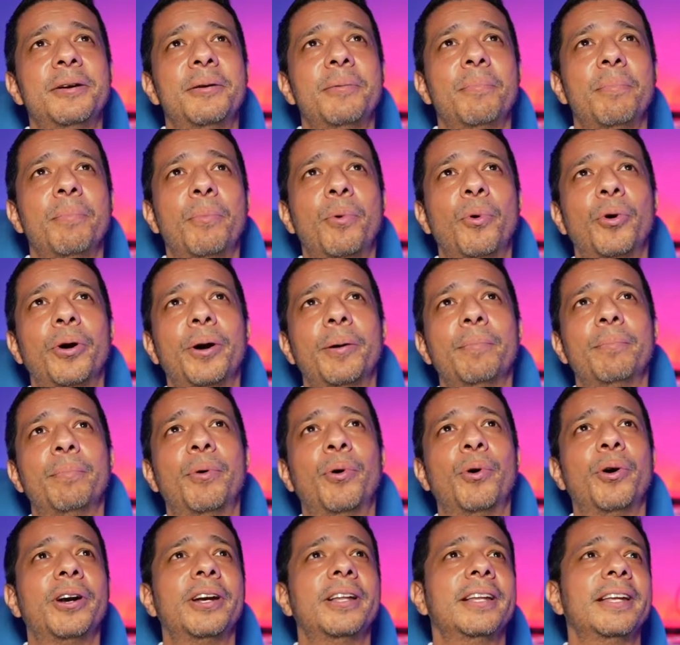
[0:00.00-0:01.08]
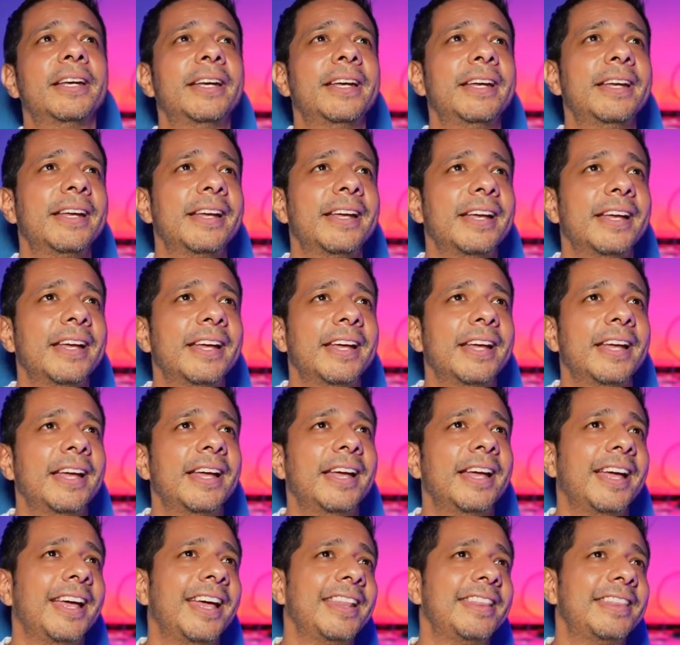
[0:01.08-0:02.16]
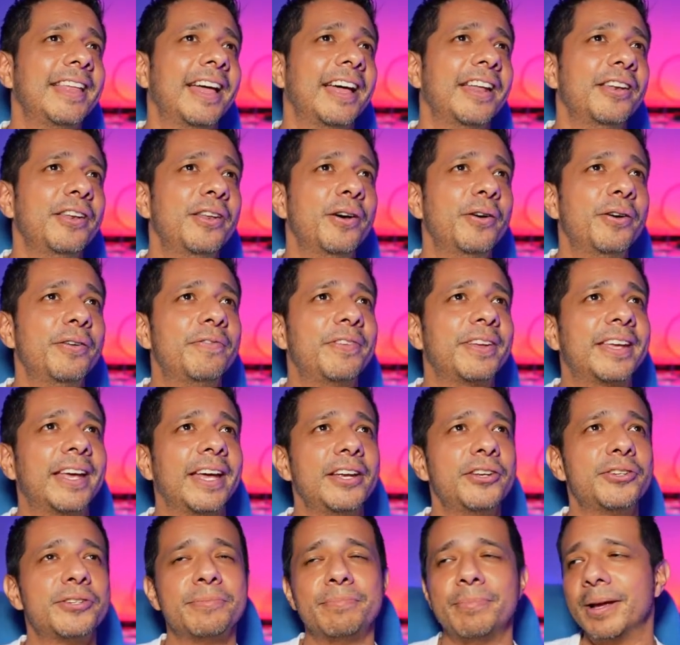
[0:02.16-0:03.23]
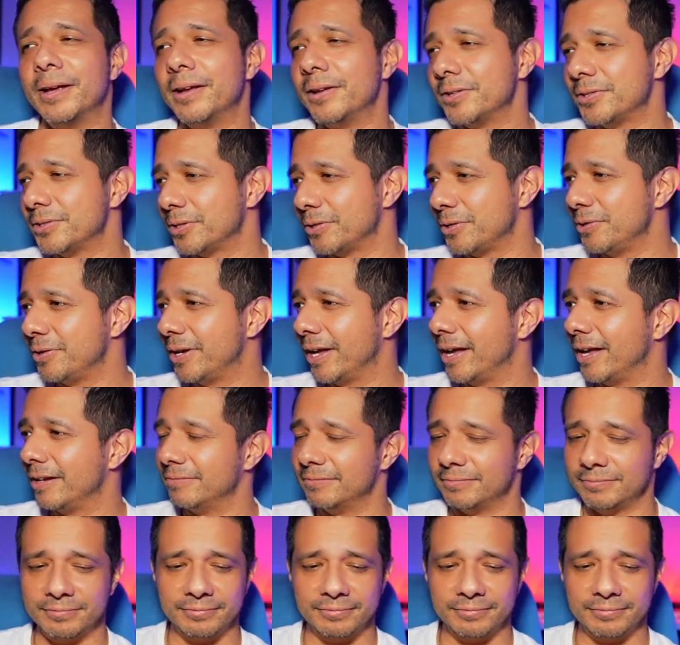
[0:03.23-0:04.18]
More importantly, hit that notification bell so you get